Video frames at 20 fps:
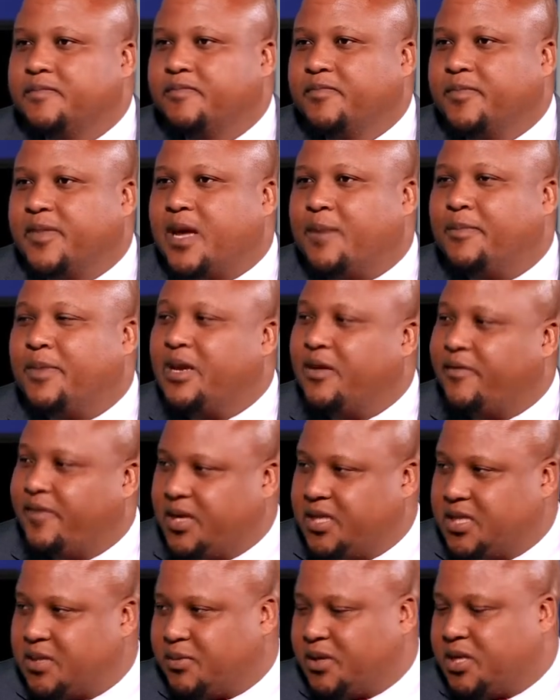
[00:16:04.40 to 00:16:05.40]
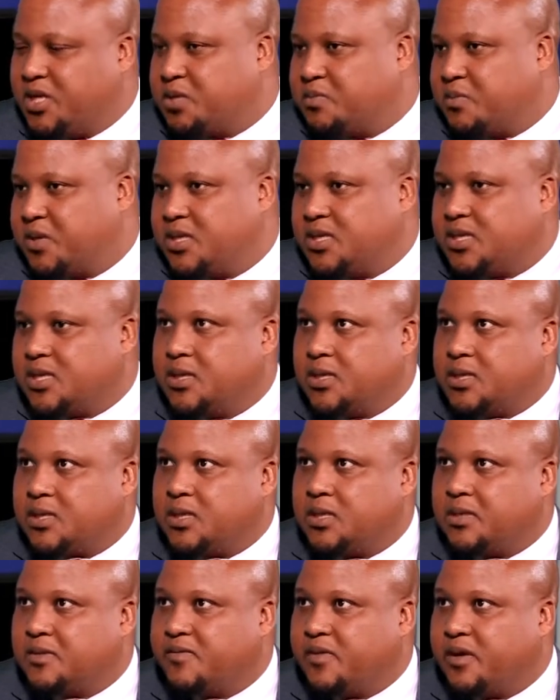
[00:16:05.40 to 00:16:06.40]
events management
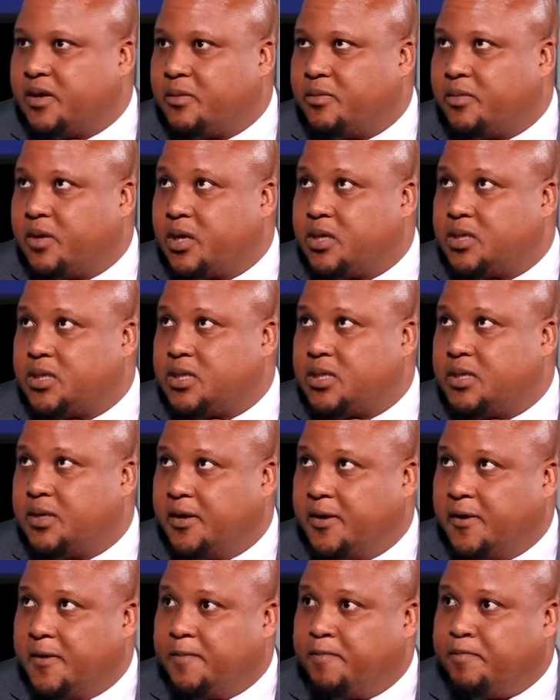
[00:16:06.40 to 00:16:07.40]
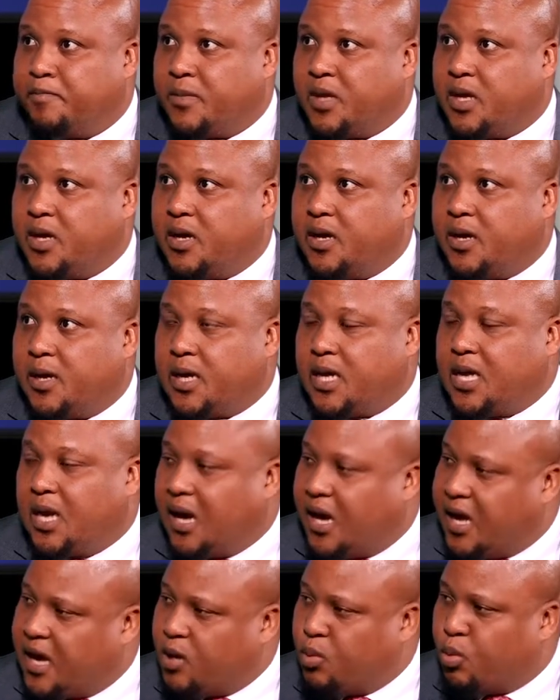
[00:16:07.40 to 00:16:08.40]
is very much
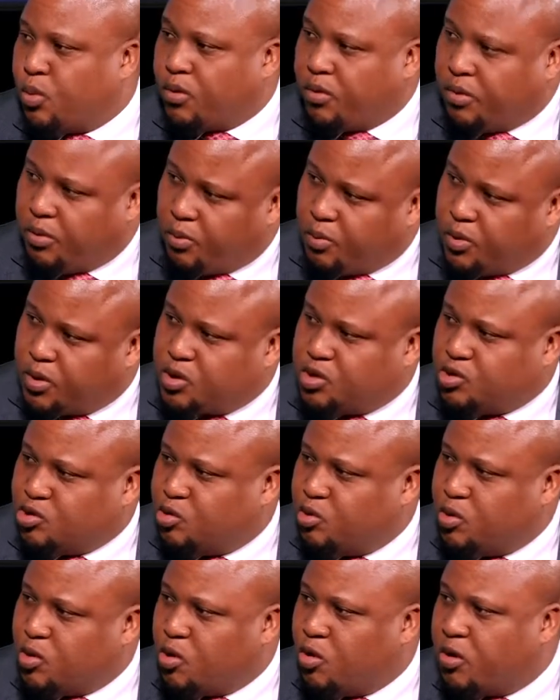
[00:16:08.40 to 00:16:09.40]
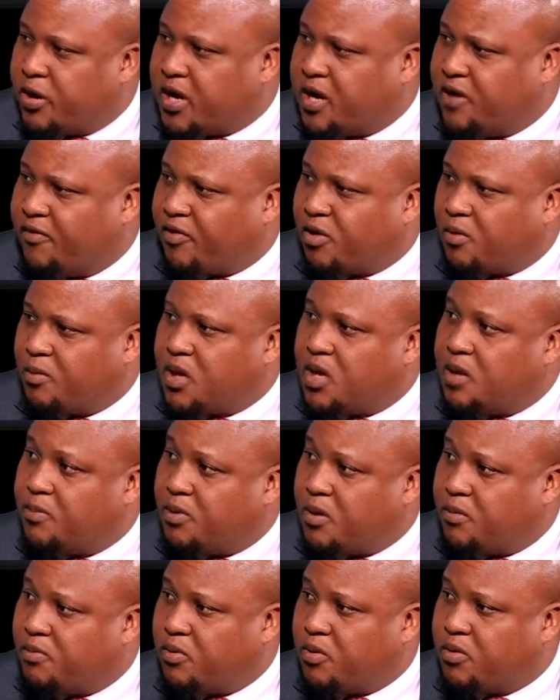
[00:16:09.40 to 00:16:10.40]
in line with what you're doing already from a hip
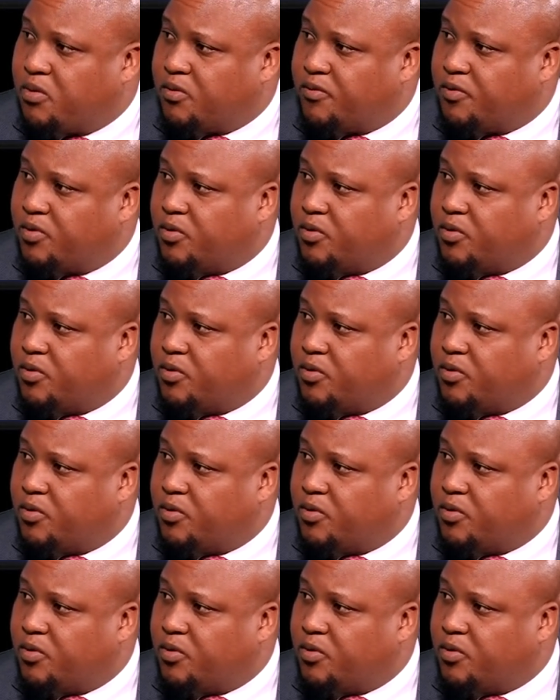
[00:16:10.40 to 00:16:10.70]
hop point of view.